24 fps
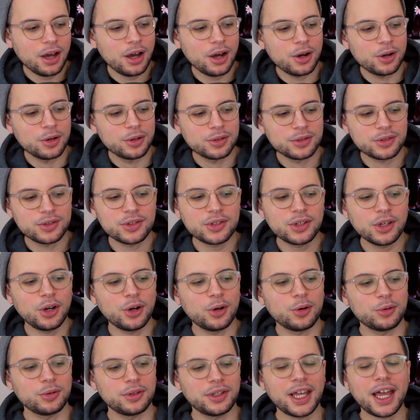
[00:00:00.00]
Oh,
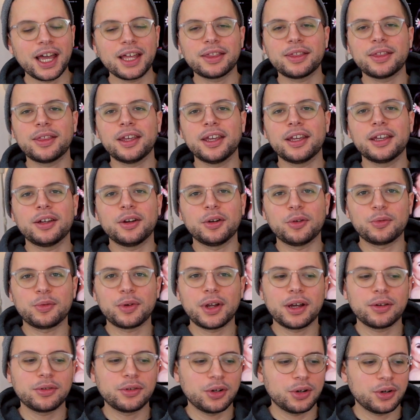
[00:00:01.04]
so that thing
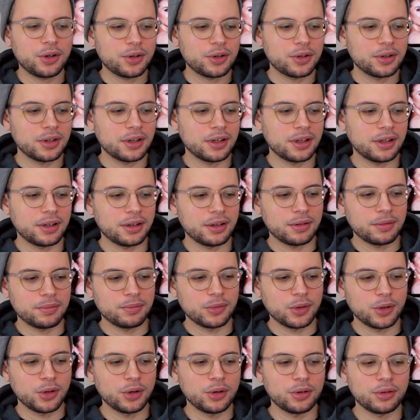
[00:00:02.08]
around her,
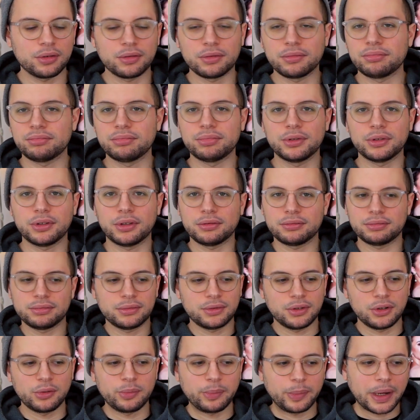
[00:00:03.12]
her, you know,
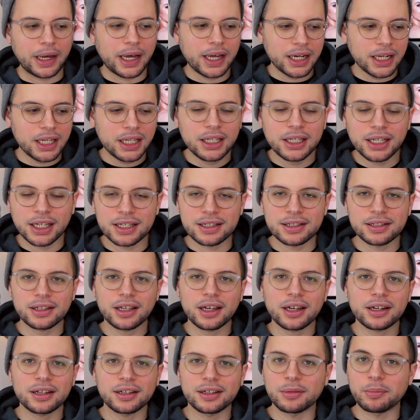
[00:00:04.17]
her body is
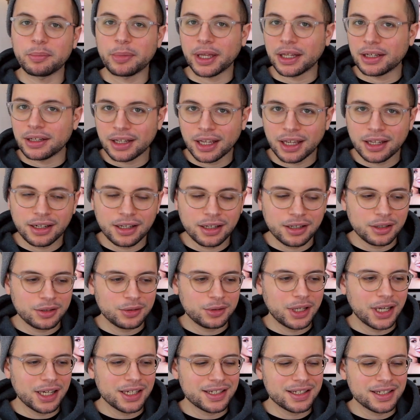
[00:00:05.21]
not a bandana.
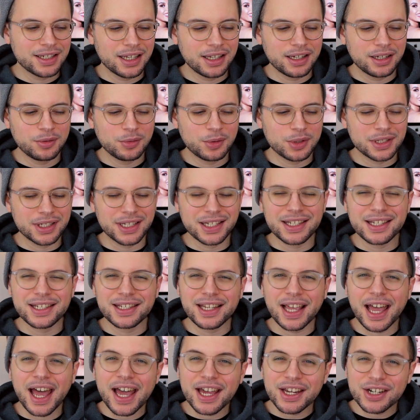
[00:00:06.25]
You guys said it was a
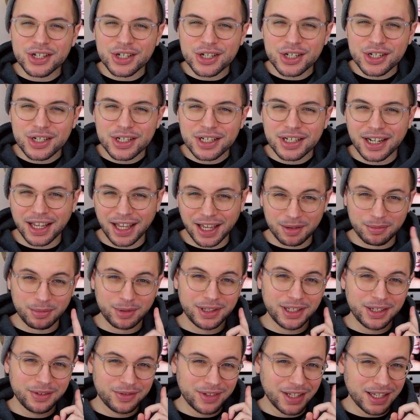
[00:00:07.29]
sash. I
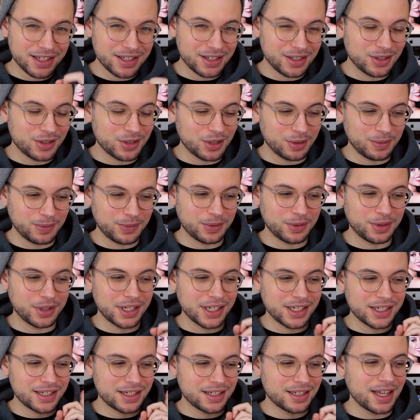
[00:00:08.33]
believe that's the term for it,
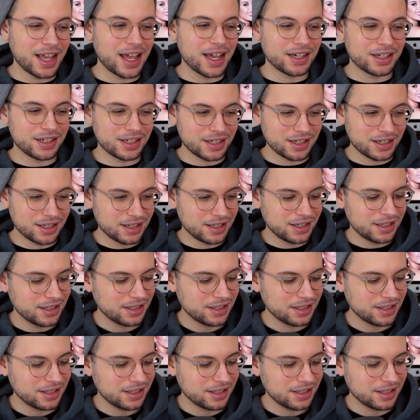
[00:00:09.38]
a sash.